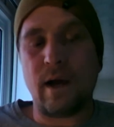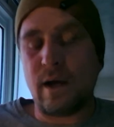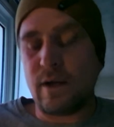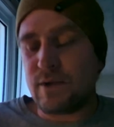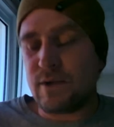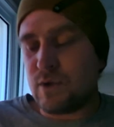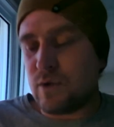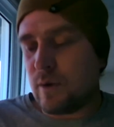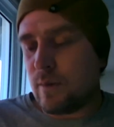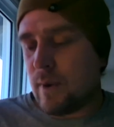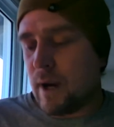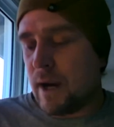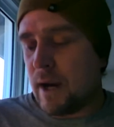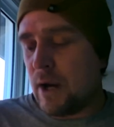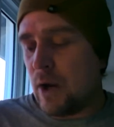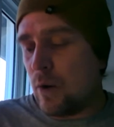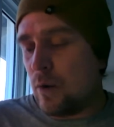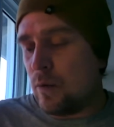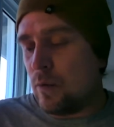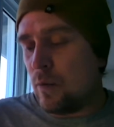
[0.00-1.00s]
I'll do it
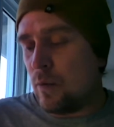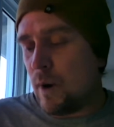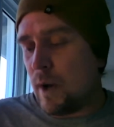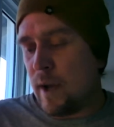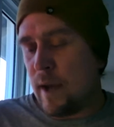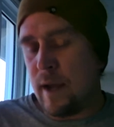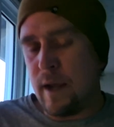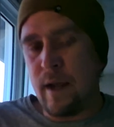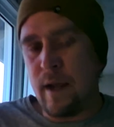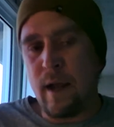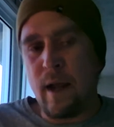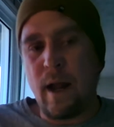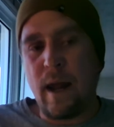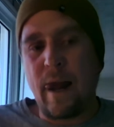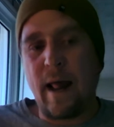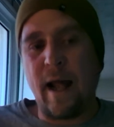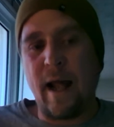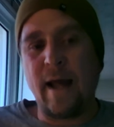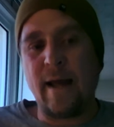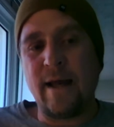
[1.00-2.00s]
my own way."
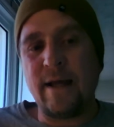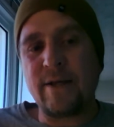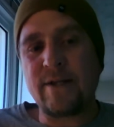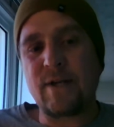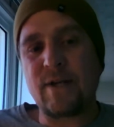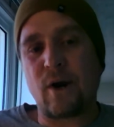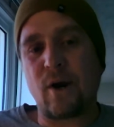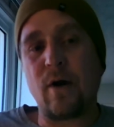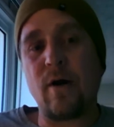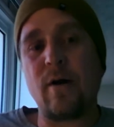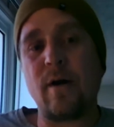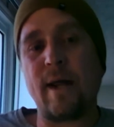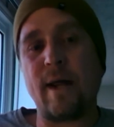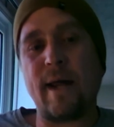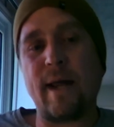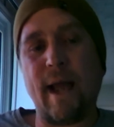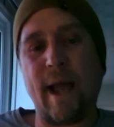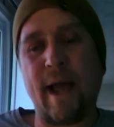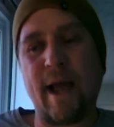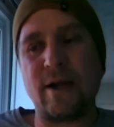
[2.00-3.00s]
And in turn,
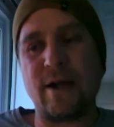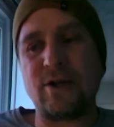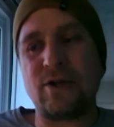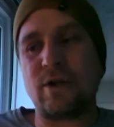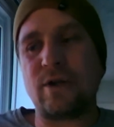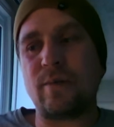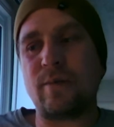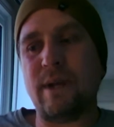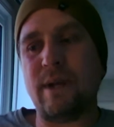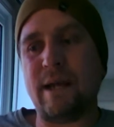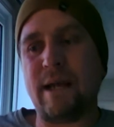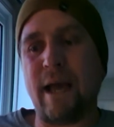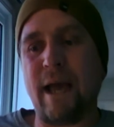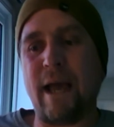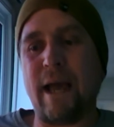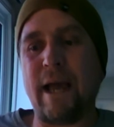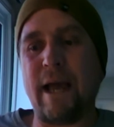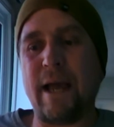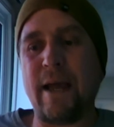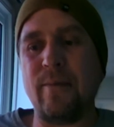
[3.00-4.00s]
he actually
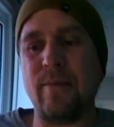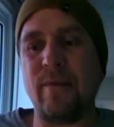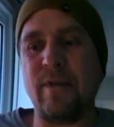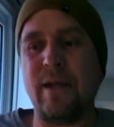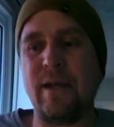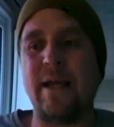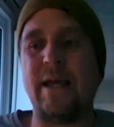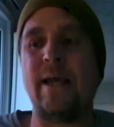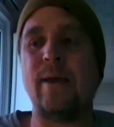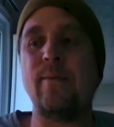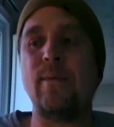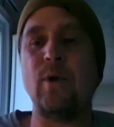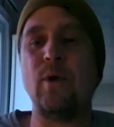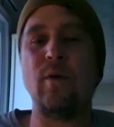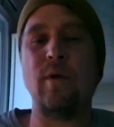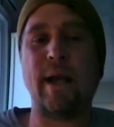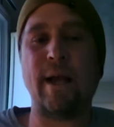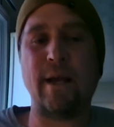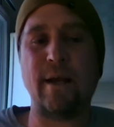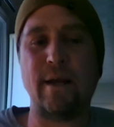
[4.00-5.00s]
became the
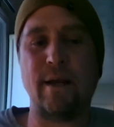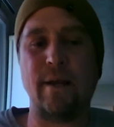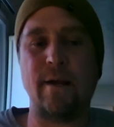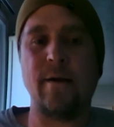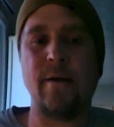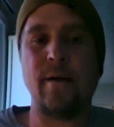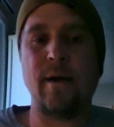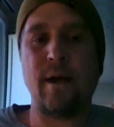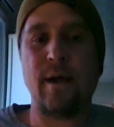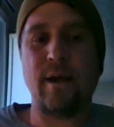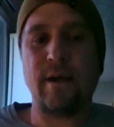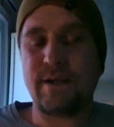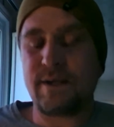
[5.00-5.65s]
emulated.